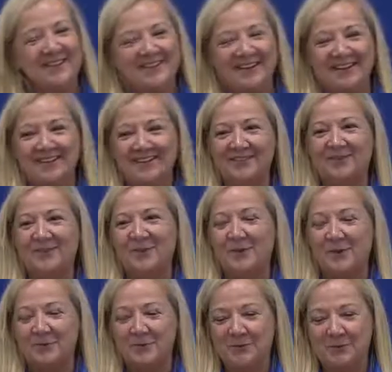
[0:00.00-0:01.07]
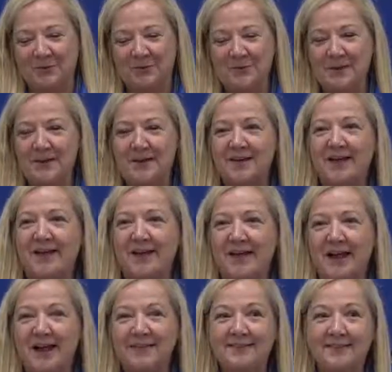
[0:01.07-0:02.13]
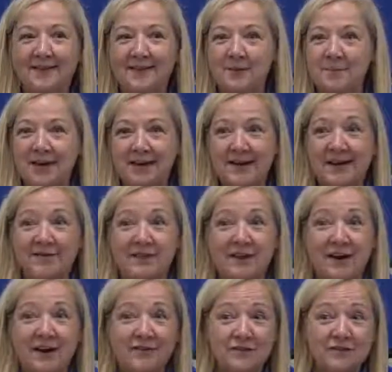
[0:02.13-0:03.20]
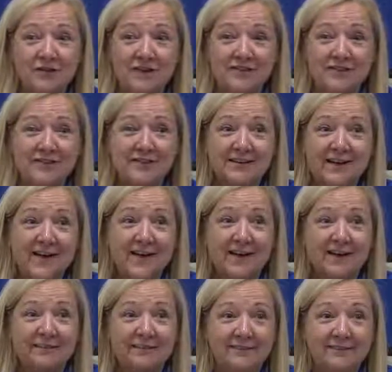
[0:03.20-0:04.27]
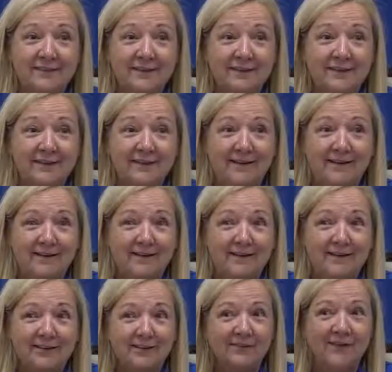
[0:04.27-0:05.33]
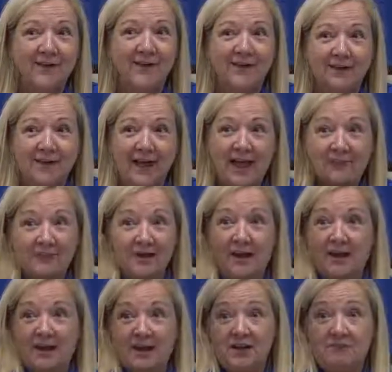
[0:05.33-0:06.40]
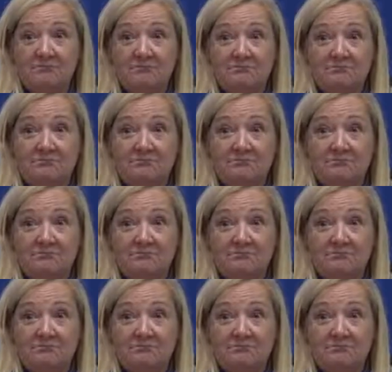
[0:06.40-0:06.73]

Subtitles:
Very informal. Has anybody ever overdrafted their account? It's okay. I've done it.